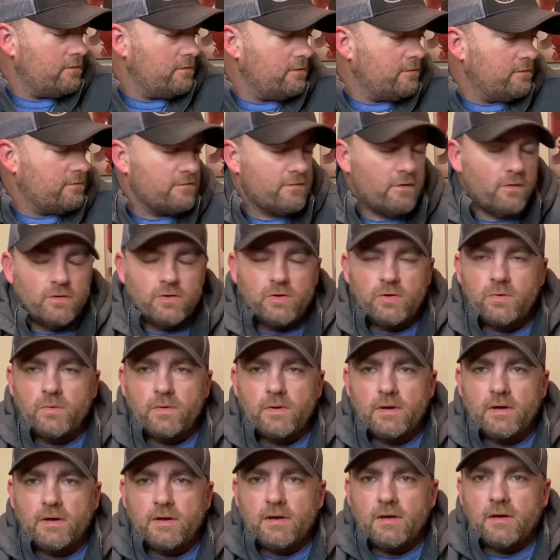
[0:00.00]
show you
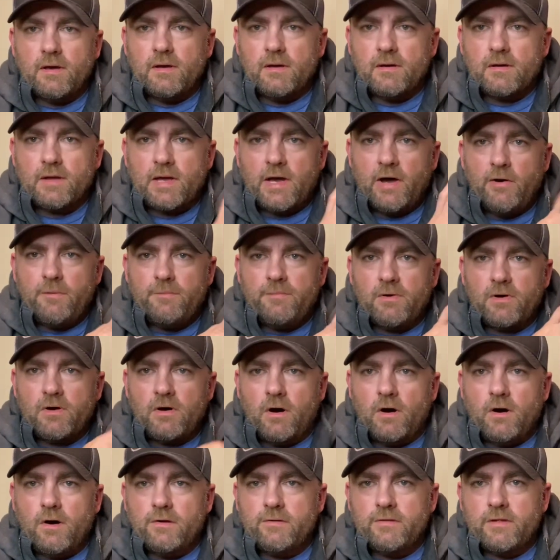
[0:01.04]
a comic book
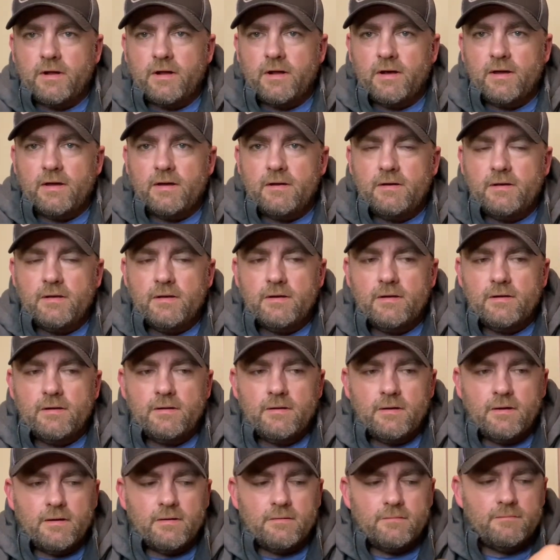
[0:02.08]
haul that I did
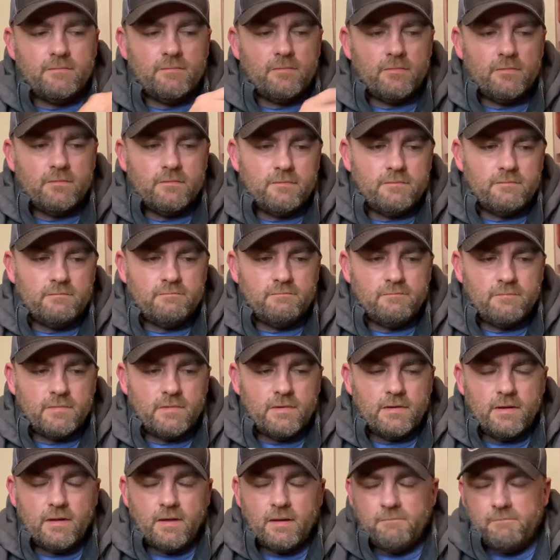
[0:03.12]

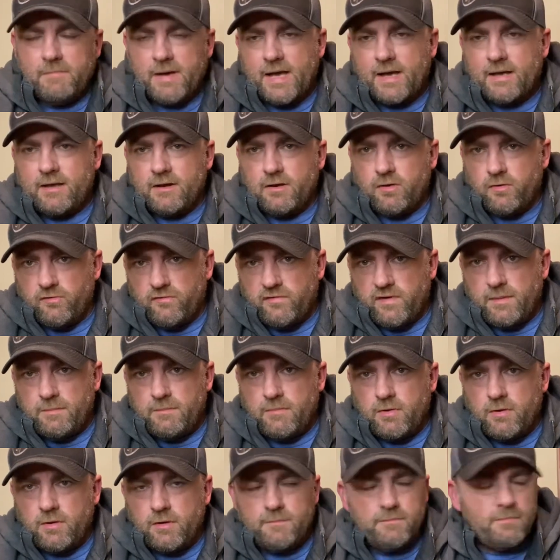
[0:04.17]
back in
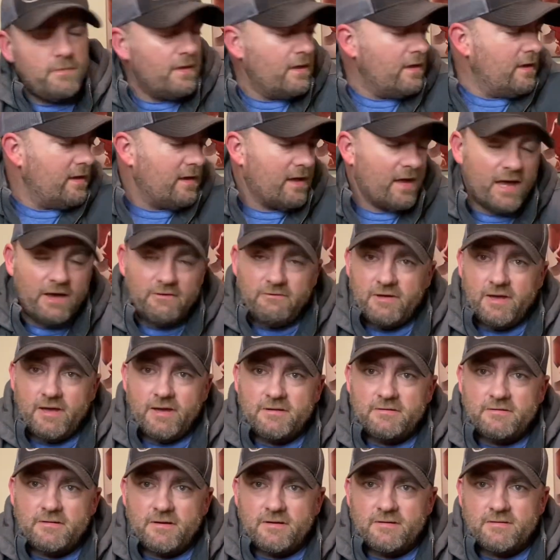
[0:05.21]
November. Haven't had
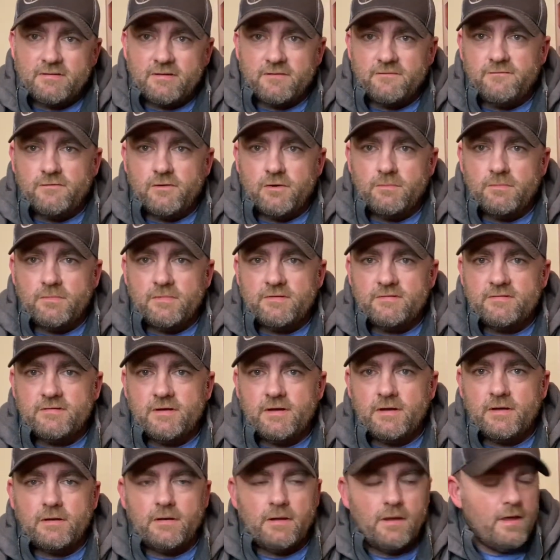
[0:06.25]
a chance to film this
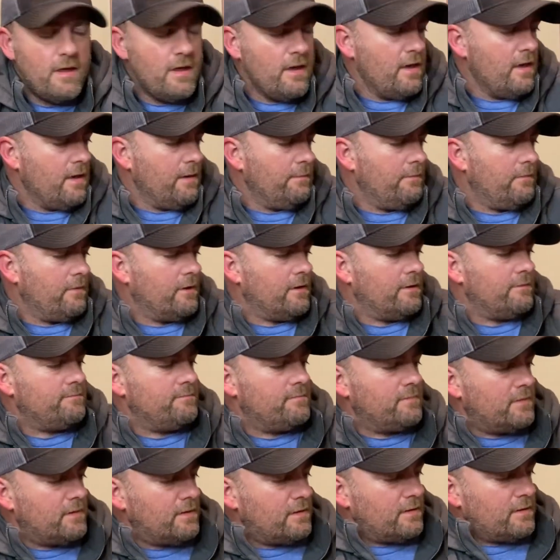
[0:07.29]
yet, but
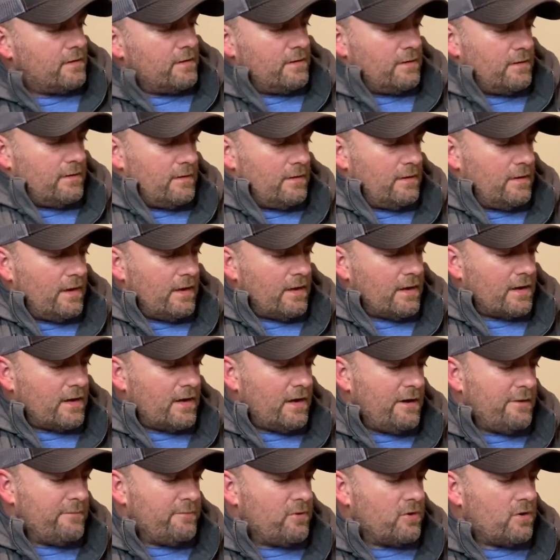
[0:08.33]
got a
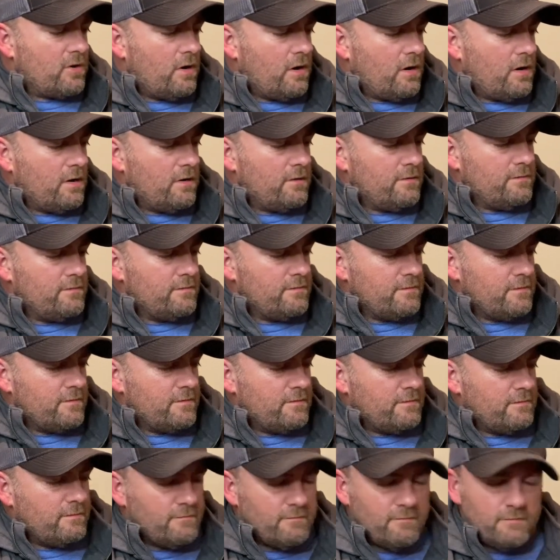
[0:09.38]
comic book haul
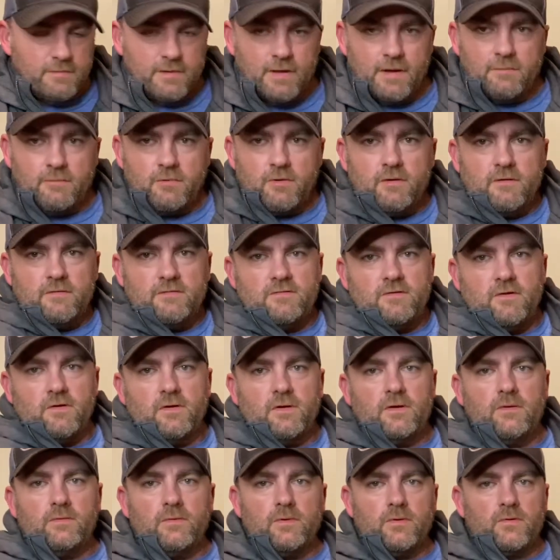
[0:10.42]
that I'm going to show
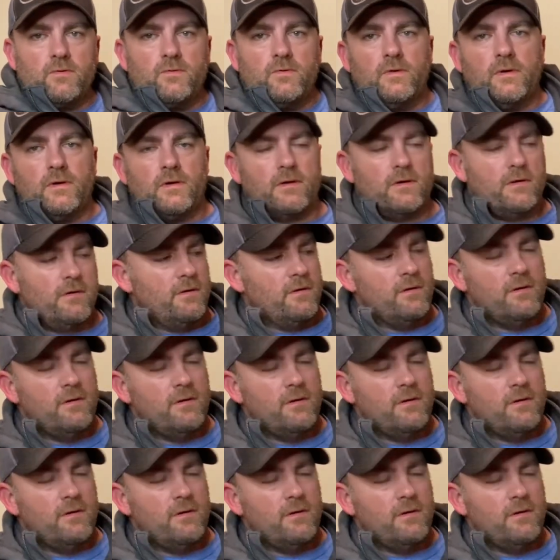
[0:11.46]
you real quick.